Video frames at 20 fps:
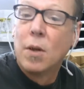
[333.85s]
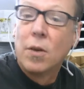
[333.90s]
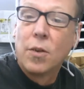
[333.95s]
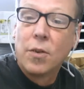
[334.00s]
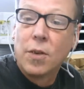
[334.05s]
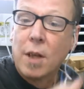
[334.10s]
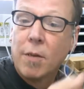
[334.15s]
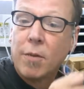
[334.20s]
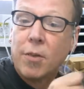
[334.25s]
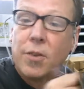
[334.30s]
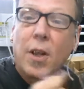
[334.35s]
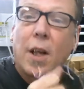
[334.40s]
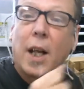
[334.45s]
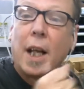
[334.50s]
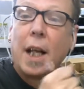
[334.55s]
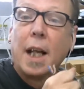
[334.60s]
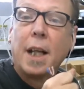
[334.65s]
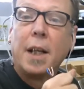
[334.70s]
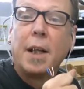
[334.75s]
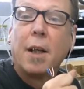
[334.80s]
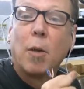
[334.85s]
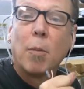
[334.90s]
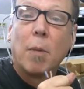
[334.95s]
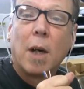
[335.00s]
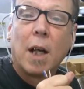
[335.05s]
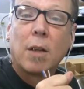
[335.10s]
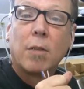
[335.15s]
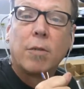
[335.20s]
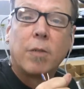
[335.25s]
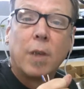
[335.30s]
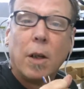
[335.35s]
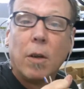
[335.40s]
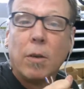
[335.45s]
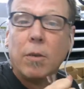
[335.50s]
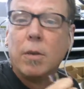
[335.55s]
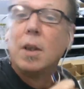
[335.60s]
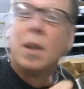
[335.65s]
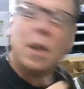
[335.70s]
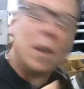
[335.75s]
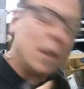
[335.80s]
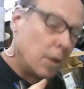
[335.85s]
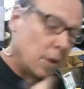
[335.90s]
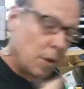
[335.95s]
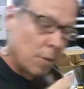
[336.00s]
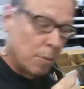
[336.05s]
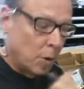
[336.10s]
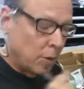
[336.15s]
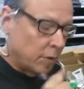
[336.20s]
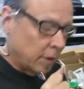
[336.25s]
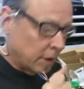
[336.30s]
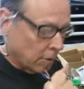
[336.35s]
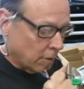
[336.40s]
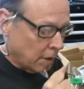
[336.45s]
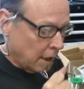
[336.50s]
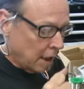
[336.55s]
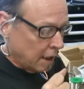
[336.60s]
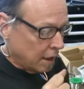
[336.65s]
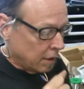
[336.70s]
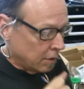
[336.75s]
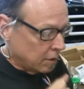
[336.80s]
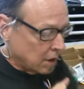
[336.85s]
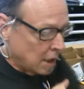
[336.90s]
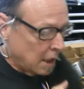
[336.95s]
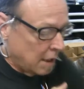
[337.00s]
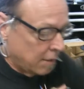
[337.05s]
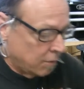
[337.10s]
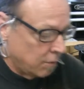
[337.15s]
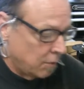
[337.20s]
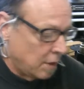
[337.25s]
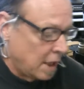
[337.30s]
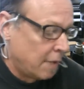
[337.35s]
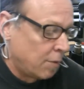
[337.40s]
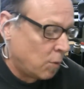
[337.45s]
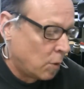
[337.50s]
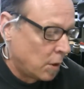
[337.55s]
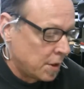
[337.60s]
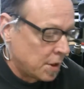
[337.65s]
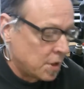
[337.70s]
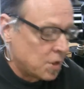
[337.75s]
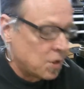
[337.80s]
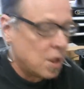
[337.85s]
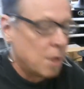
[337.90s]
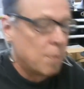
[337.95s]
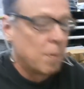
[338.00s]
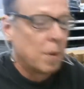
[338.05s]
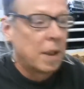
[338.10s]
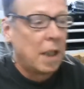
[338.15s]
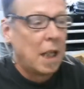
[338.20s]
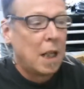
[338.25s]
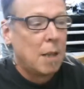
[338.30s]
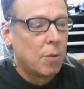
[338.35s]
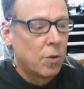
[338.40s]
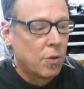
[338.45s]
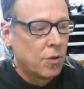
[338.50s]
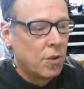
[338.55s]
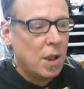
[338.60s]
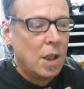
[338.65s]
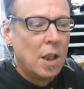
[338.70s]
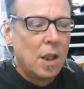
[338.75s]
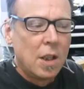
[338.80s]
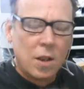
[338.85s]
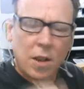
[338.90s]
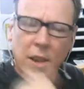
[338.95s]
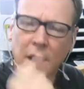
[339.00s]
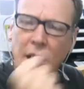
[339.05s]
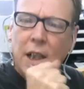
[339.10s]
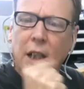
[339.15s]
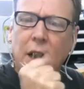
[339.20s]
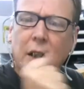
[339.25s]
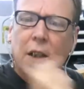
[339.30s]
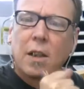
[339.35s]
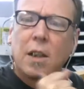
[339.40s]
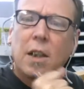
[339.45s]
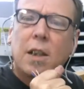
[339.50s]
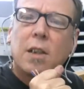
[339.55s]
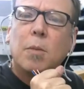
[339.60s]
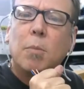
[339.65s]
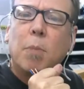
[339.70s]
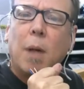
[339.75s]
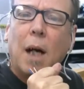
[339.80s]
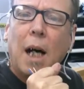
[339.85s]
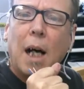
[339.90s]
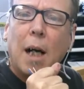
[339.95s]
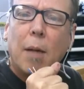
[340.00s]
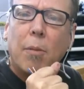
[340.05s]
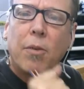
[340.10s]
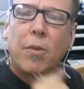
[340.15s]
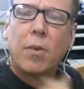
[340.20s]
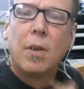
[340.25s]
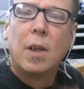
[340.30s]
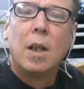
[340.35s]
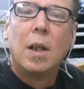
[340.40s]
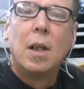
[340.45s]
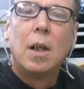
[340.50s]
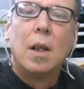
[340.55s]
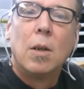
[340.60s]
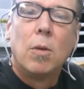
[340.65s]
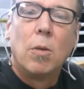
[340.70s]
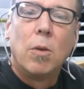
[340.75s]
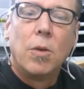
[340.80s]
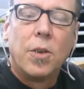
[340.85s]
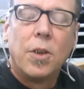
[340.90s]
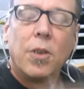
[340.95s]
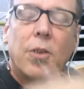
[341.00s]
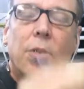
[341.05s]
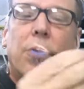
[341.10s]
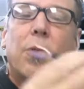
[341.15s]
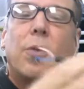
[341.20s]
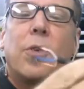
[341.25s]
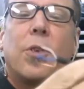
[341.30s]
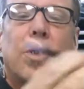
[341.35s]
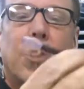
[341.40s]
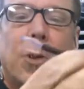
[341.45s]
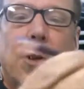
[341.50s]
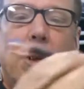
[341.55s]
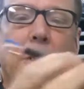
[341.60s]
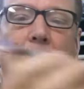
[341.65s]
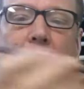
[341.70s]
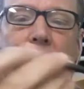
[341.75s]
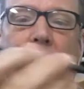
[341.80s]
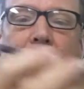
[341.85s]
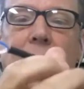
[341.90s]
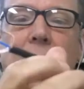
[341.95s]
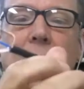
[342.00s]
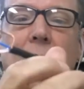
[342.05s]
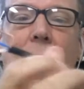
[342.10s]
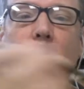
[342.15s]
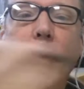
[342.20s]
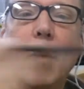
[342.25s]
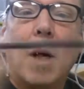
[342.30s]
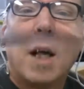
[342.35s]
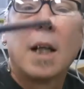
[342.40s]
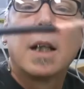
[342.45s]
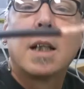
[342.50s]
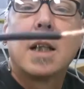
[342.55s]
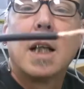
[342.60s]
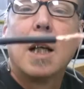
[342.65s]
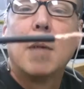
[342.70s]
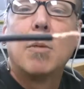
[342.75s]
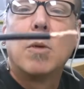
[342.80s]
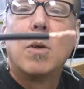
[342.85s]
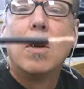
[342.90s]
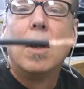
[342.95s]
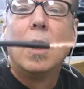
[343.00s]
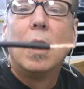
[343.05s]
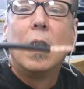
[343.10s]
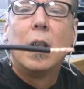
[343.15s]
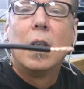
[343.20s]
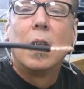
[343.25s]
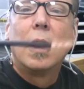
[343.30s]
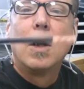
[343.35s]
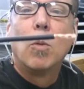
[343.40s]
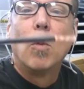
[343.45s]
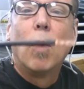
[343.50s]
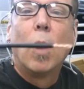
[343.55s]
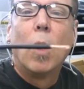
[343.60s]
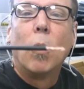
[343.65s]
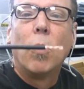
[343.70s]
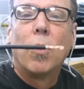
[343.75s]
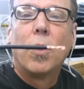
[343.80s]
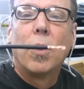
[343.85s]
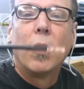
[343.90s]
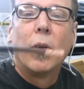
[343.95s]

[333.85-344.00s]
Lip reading: Say if it's on a handheld microphone, you're moving around, you have one of these cheaper cables, you're going to hear clicks and pops. With this served shield mic cable, you won't.